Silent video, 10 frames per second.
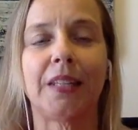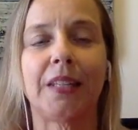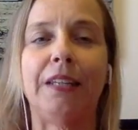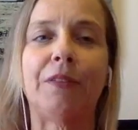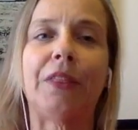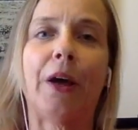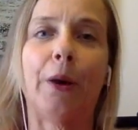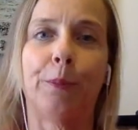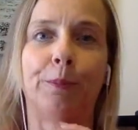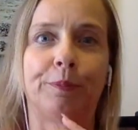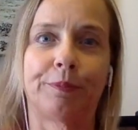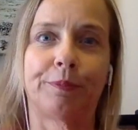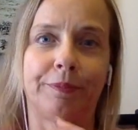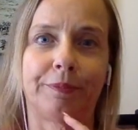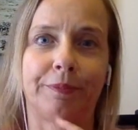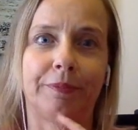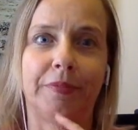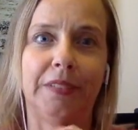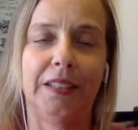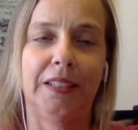Even though,
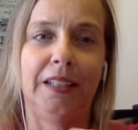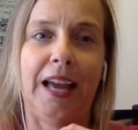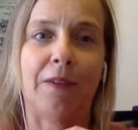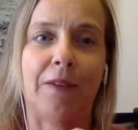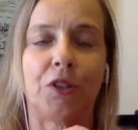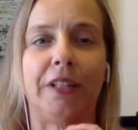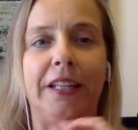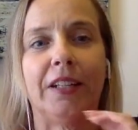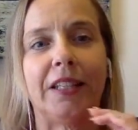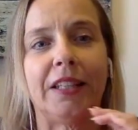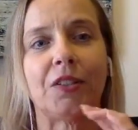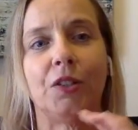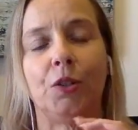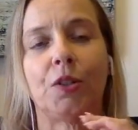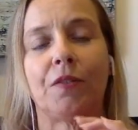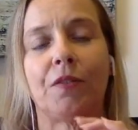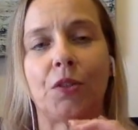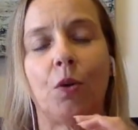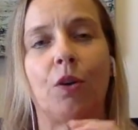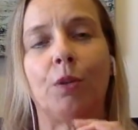after hearing this news of
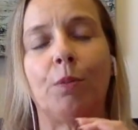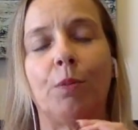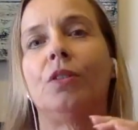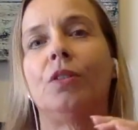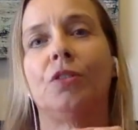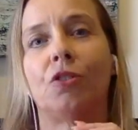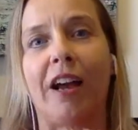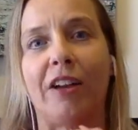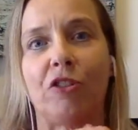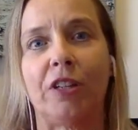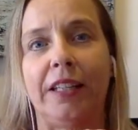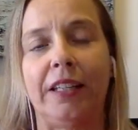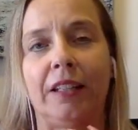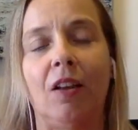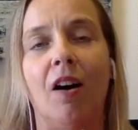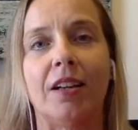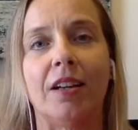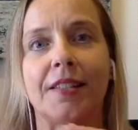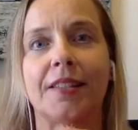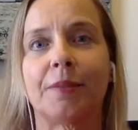this horrible tragedy and
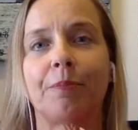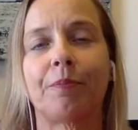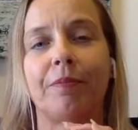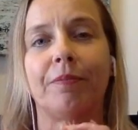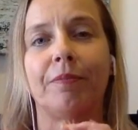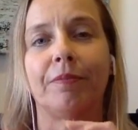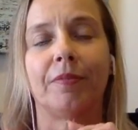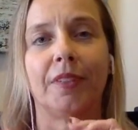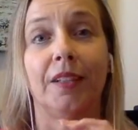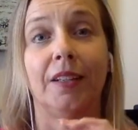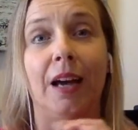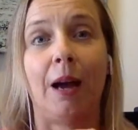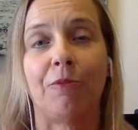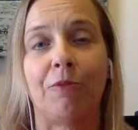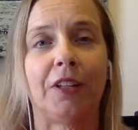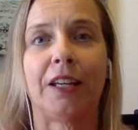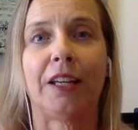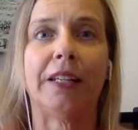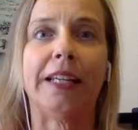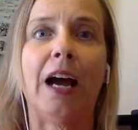loss, I'm feeling
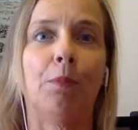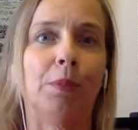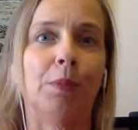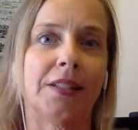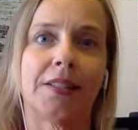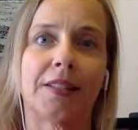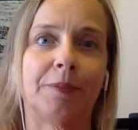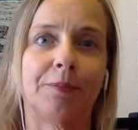really helpless